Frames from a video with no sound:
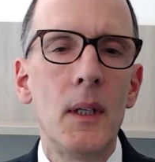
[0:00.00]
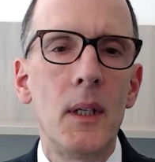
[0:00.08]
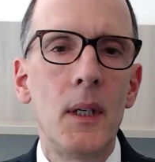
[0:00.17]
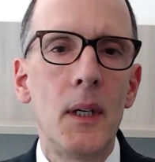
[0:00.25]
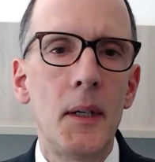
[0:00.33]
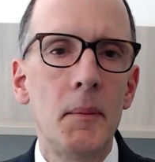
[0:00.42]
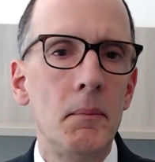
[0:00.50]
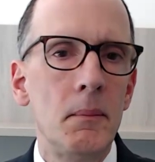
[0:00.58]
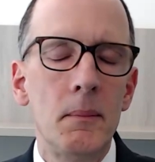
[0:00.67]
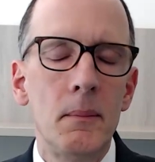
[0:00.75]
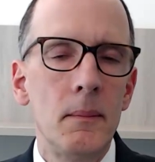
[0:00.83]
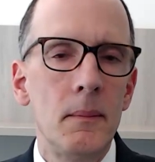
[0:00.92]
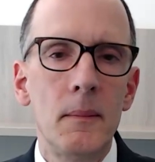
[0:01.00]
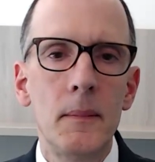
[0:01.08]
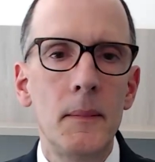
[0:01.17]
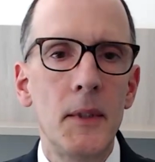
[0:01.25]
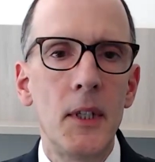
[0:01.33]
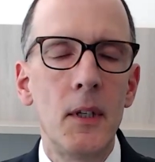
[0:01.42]

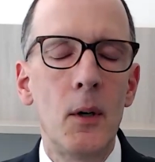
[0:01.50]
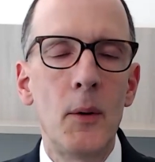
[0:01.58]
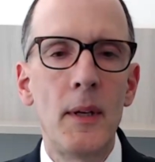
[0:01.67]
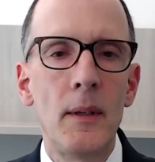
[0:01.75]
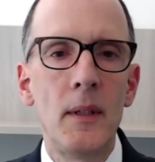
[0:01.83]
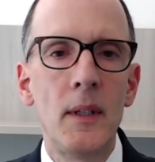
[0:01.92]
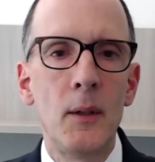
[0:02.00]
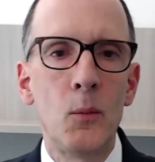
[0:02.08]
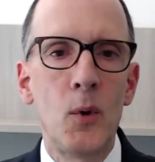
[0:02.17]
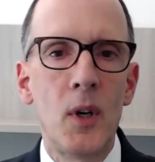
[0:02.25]
it